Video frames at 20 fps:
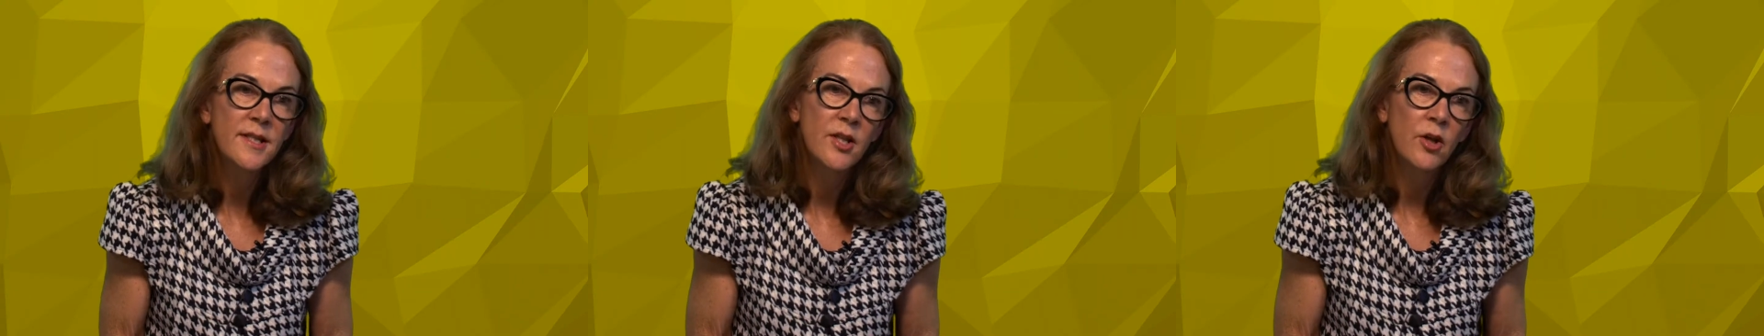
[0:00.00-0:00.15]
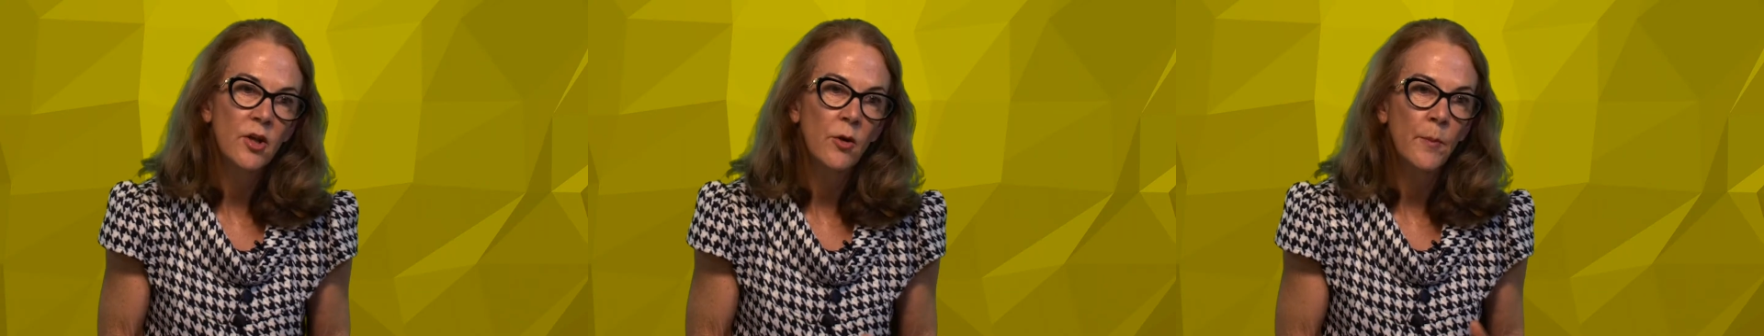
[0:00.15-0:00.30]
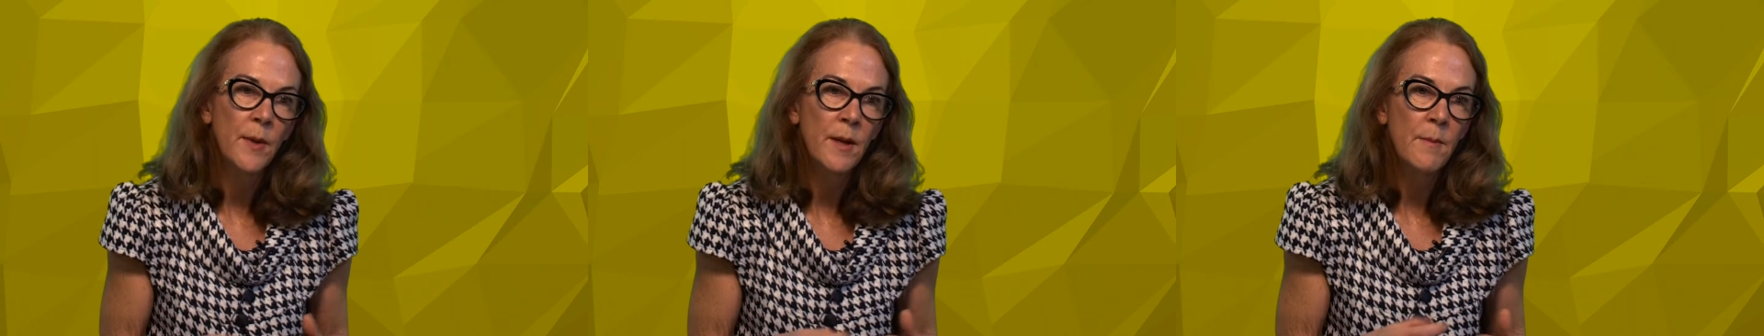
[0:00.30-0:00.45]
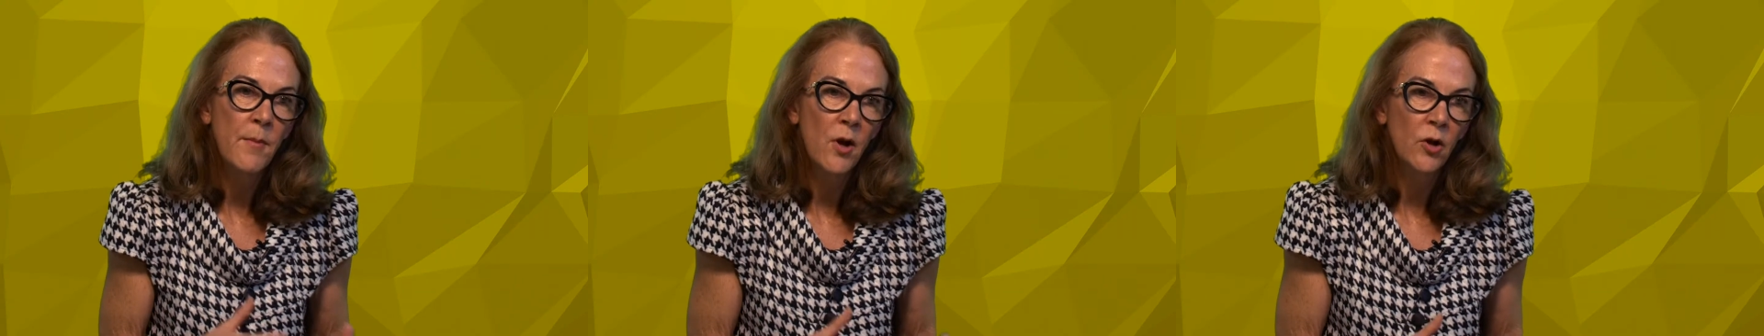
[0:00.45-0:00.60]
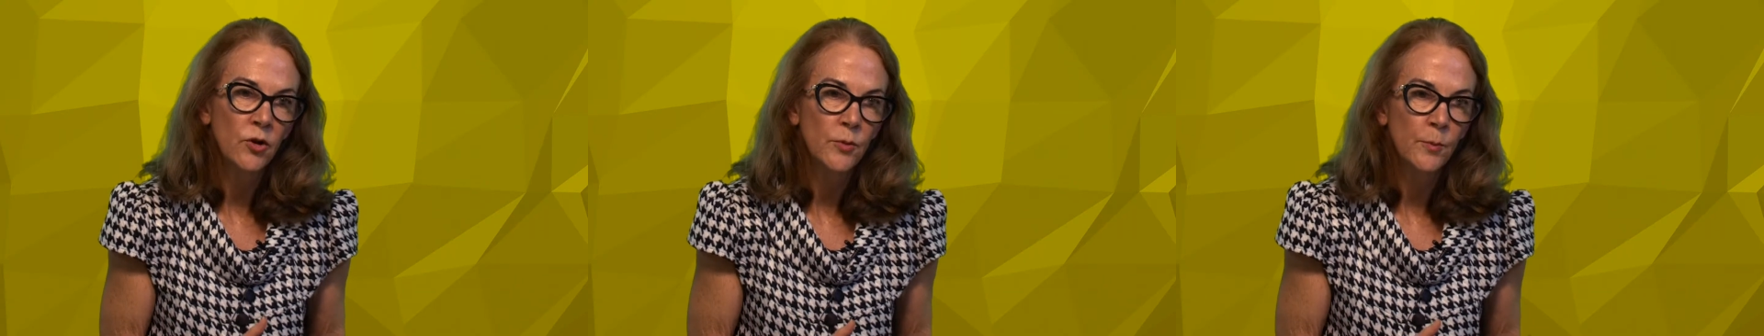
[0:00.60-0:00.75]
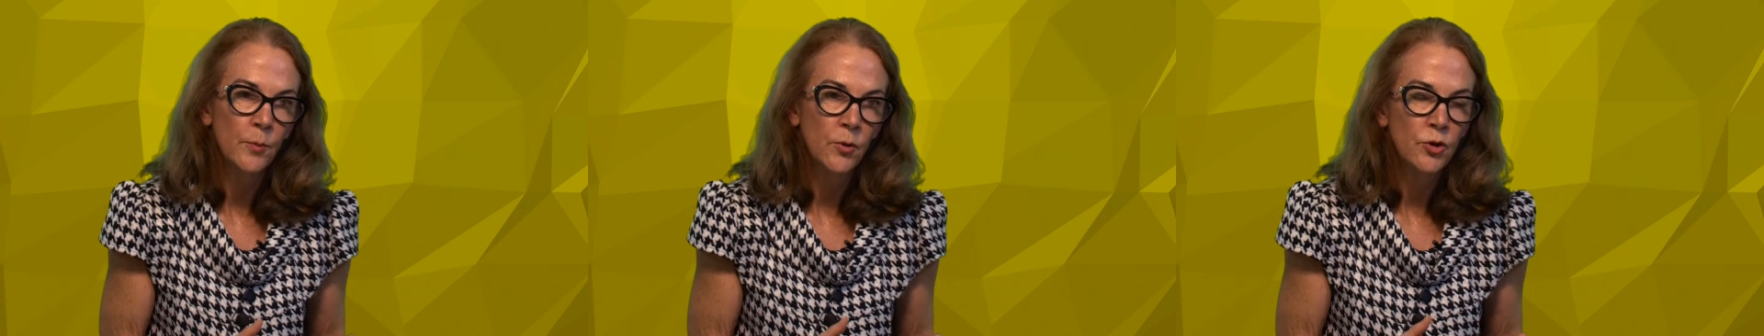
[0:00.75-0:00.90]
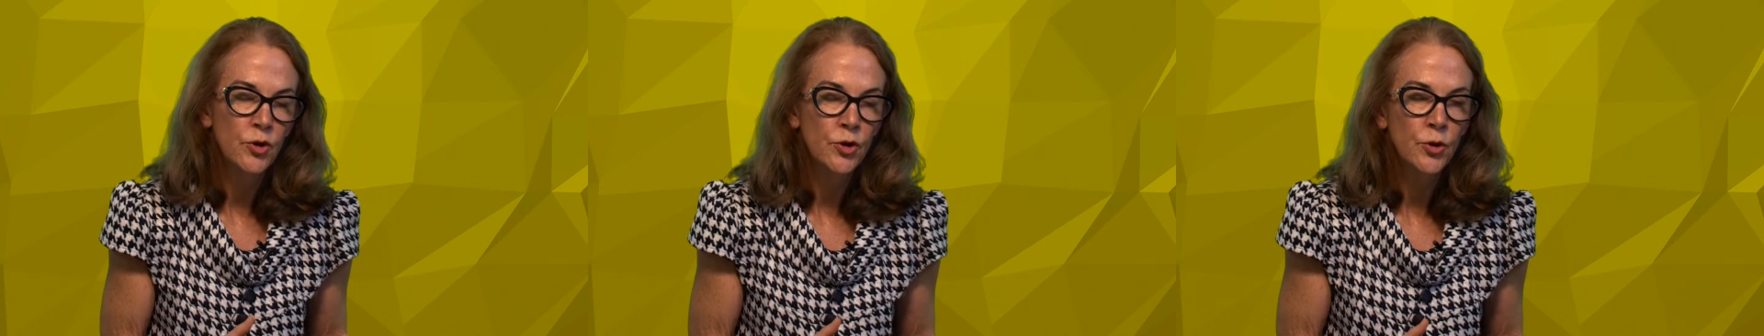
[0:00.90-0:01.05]
There'll be
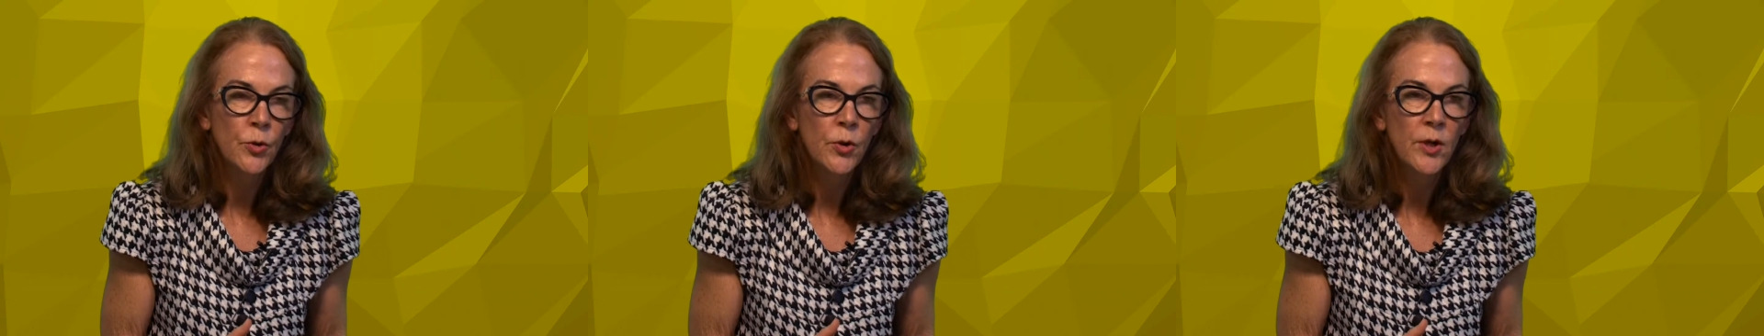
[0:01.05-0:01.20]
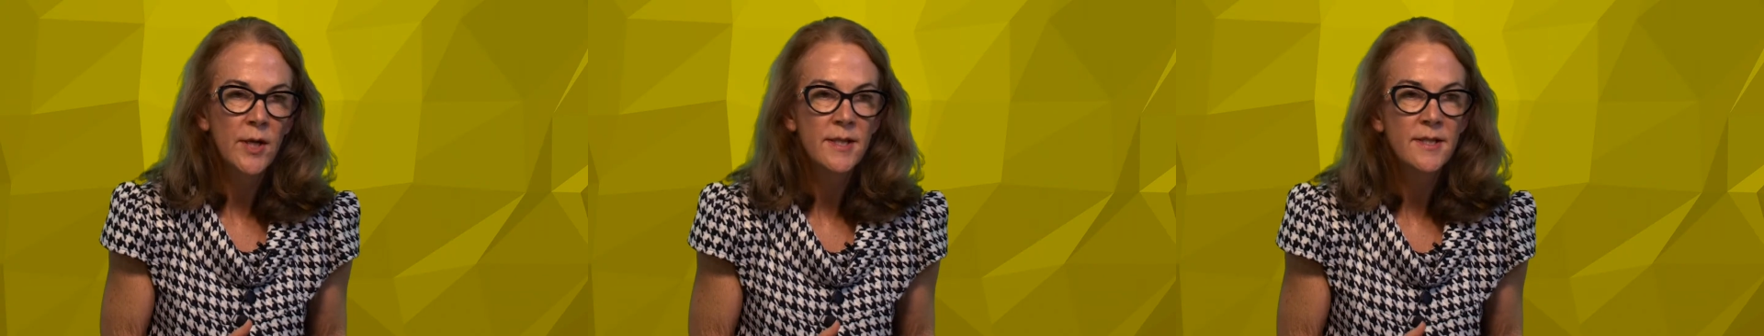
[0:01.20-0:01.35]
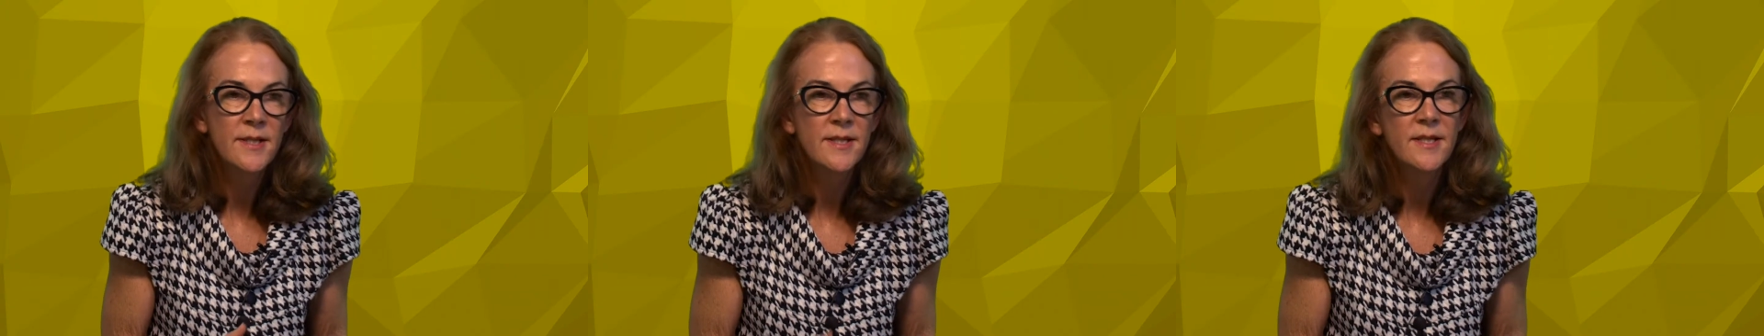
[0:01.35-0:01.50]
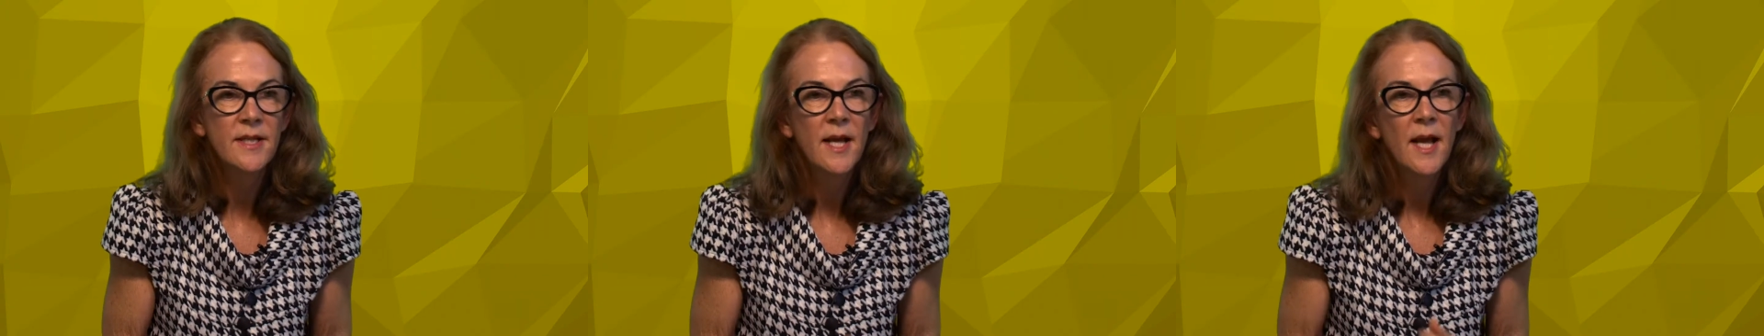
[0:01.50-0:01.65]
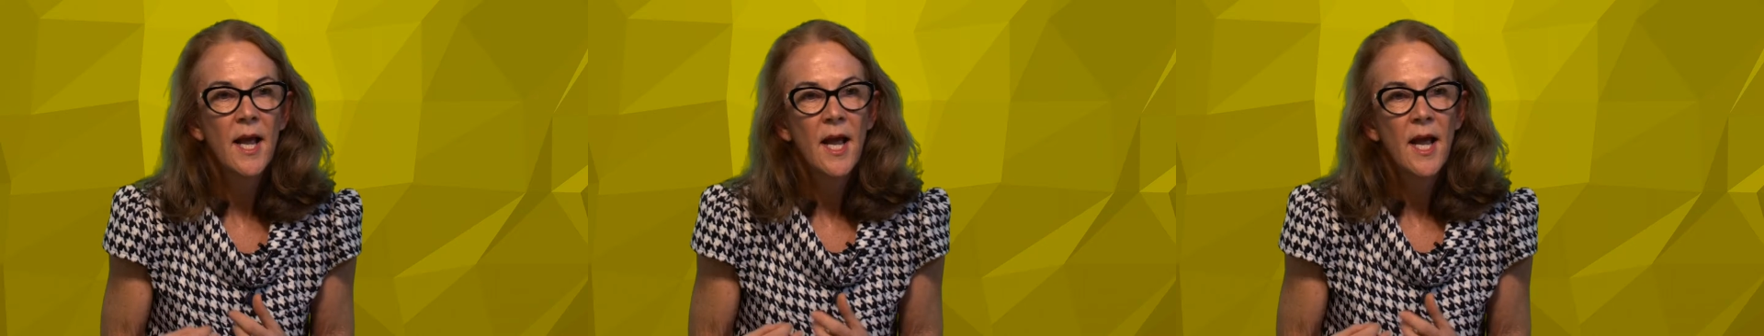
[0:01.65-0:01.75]
multiple choice,